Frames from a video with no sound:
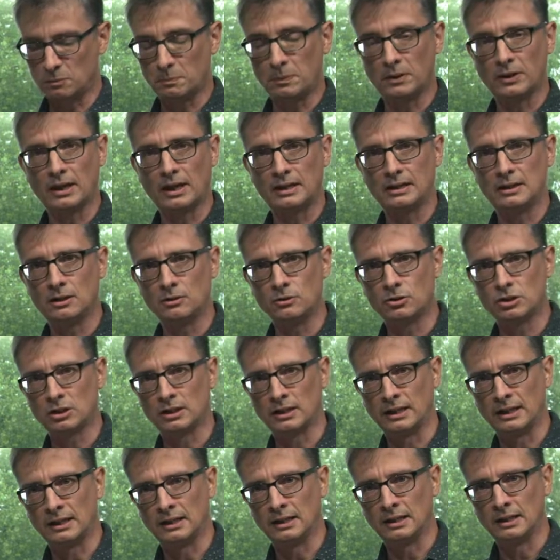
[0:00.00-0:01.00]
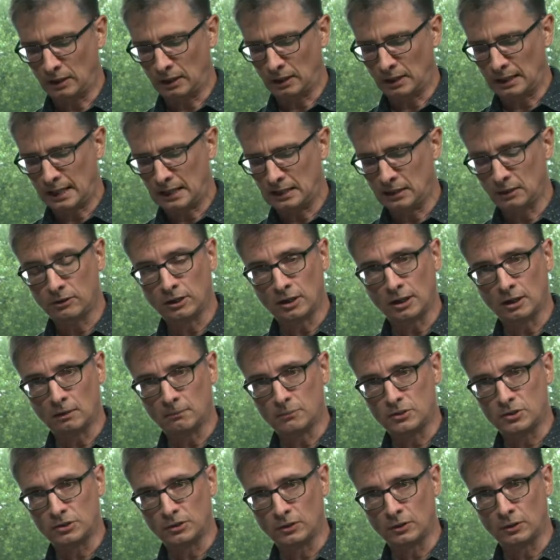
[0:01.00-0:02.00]
but they're usually anything up
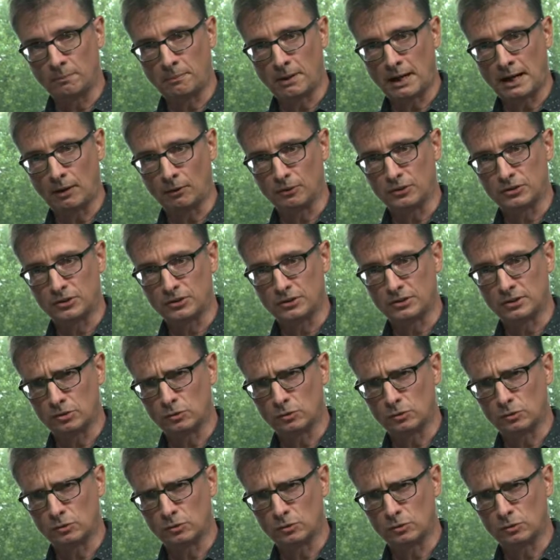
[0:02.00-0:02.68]
to about